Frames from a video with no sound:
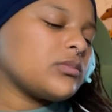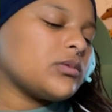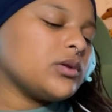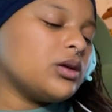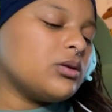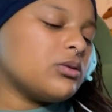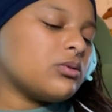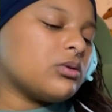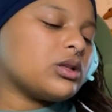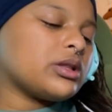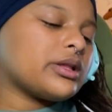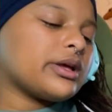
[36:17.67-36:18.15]

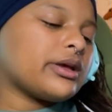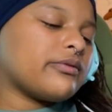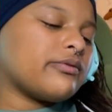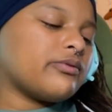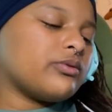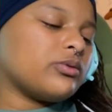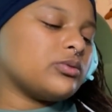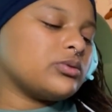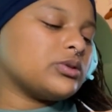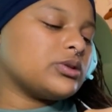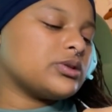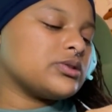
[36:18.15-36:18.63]
while I
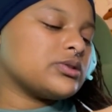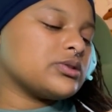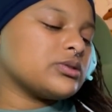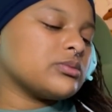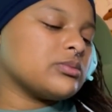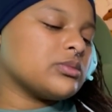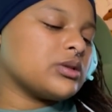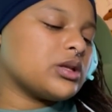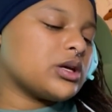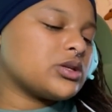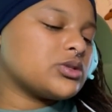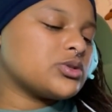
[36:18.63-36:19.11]
folded some
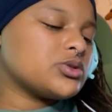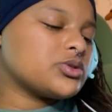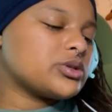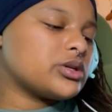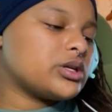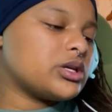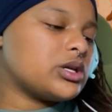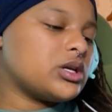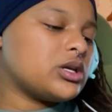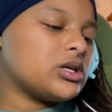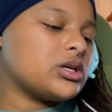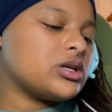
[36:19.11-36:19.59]

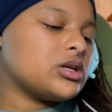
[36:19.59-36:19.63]
laundry.